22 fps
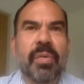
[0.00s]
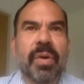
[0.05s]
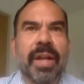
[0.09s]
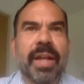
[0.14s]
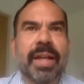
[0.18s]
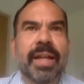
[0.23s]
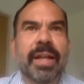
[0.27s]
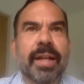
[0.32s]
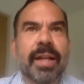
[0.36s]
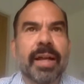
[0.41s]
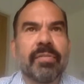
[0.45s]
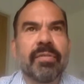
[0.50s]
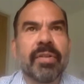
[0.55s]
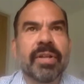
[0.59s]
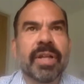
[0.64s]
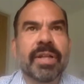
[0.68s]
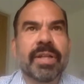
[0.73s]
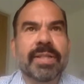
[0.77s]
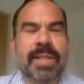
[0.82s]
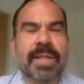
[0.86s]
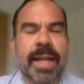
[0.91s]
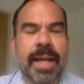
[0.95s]
it
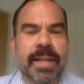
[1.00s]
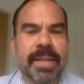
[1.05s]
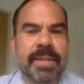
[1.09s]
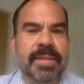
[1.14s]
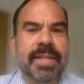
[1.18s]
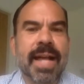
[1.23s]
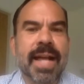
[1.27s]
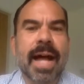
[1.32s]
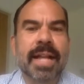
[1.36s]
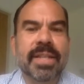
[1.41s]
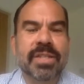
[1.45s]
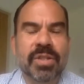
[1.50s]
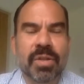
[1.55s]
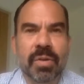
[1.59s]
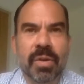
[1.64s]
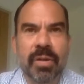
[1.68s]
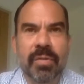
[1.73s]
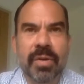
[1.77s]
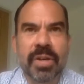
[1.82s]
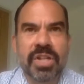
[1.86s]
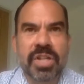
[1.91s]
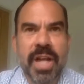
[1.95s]
really say starts
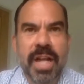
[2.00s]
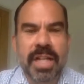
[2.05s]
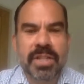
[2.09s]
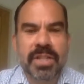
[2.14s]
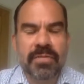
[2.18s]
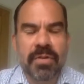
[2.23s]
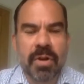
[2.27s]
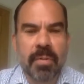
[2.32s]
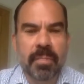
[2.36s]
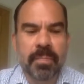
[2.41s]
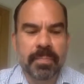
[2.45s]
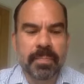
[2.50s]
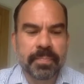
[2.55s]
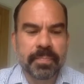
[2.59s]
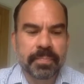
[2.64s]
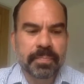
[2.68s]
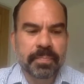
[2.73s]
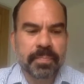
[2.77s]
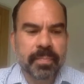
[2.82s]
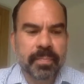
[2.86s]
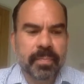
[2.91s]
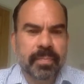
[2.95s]
or originates from
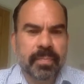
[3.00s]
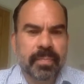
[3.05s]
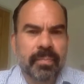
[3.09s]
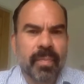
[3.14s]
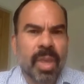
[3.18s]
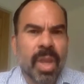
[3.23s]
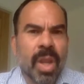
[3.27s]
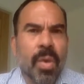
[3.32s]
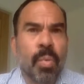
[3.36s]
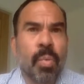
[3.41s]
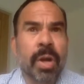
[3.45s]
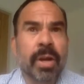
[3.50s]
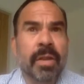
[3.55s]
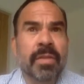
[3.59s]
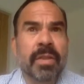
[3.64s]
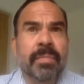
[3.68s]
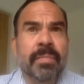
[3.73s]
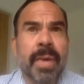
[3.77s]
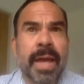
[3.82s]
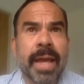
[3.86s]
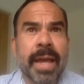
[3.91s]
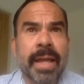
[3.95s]
one of
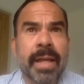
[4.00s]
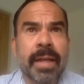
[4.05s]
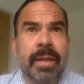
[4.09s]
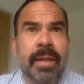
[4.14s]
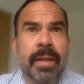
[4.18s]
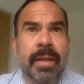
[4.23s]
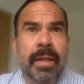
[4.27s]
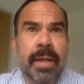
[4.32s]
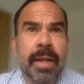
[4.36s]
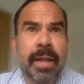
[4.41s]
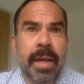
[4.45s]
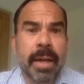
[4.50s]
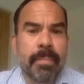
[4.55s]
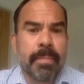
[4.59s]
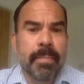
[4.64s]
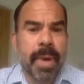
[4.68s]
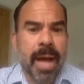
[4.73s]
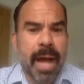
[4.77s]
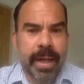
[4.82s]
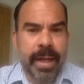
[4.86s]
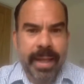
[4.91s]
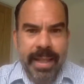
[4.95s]
the main
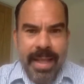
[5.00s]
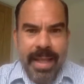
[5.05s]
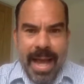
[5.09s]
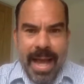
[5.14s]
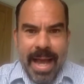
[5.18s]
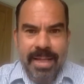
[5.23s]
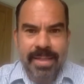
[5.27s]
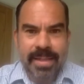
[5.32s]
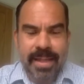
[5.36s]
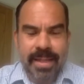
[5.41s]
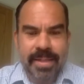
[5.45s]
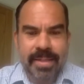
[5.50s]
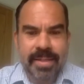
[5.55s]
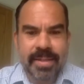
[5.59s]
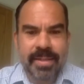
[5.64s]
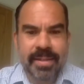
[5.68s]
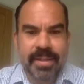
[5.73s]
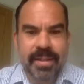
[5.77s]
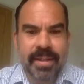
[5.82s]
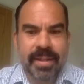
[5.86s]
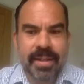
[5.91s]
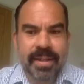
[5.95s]
marketing
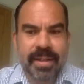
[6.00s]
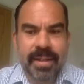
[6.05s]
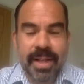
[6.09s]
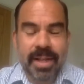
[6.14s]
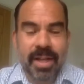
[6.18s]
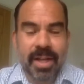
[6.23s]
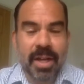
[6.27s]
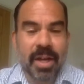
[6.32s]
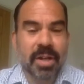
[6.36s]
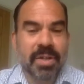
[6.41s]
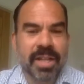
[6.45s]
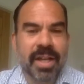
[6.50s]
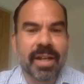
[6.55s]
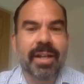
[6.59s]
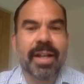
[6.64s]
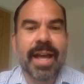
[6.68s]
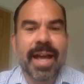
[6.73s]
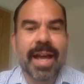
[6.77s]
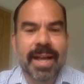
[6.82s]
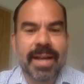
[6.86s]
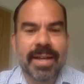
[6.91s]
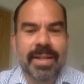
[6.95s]
assets that a hotel
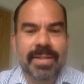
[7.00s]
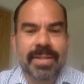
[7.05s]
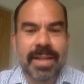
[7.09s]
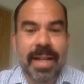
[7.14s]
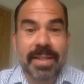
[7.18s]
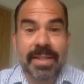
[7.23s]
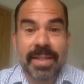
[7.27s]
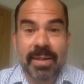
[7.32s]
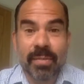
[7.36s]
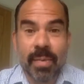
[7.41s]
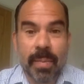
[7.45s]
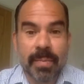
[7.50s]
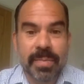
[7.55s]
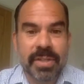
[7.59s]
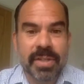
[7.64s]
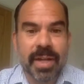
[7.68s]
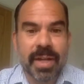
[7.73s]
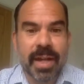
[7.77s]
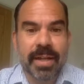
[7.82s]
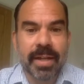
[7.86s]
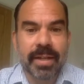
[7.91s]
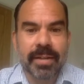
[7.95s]
has, and that's the
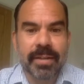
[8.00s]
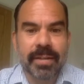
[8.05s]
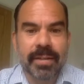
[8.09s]
website.